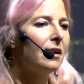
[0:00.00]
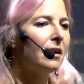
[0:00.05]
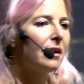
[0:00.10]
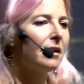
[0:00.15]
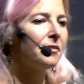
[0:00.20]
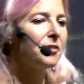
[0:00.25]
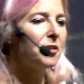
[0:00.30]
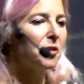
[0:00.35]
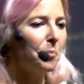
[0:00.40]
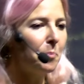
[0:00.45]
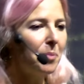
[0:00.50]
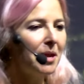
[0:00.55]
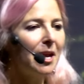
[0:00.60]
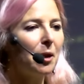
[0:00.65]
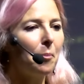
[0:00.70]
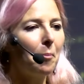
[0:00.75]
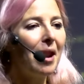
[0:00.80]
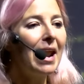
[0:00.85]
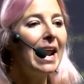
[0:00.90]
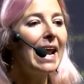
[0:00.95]
that a
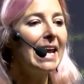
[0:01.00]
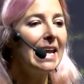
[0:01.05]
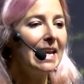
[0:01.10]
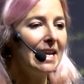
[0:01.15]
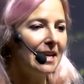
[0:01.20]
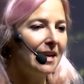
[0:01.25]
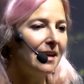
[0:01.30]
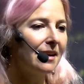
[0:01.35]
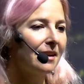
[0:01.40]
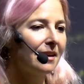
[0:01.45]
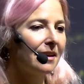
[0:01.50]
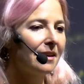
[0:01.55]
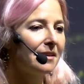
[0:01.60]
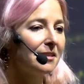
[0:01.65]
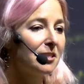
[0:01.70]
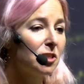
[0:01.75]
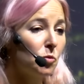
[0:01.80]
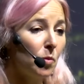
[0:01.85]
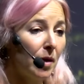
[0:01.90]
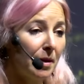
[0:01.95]
big plague
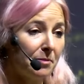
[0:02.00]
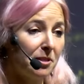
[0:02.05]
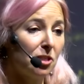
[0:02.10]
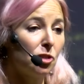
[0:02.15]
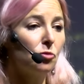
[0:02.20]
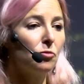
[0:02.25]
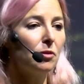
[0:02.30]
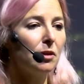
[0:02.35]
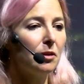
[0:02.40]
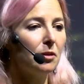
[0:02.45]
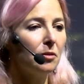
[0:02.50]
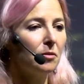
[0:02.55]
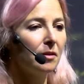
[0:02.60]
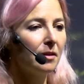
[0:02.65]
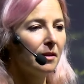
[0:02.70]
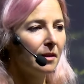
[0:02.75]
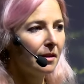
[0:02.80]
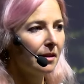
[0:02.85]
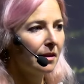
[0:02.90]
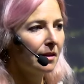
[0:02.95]
swept through
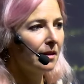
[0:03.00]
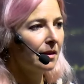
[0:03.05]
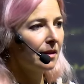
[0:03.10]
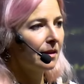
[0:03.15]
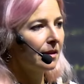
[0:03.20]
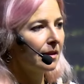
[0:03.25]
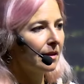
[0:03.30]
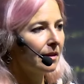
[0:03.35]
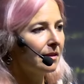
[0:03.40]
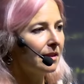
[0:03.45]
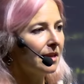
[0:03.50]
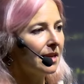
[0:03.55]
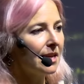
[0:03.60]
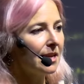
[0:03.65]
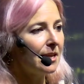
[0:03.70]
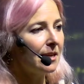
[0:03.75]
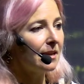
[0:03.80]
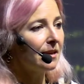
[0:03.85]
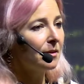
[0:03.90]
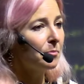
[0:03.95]

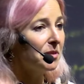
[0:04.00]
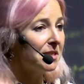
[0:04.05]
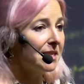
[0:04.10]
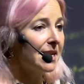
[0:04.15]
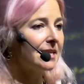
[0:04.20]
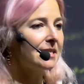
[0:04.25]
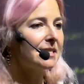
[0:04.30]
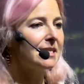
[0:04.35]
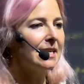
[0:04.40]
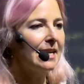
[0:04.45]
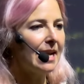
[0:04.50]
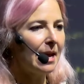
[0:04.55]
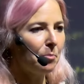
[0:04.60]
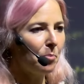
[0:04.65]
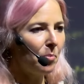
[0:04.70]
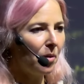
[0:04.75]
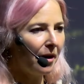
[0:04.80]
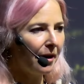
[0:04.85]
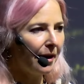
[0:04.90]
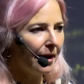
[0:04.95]
the Byzantine
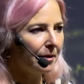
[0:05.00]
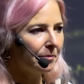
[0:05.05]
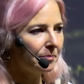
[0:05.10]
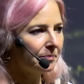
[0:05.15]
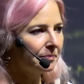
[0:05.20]
Empire.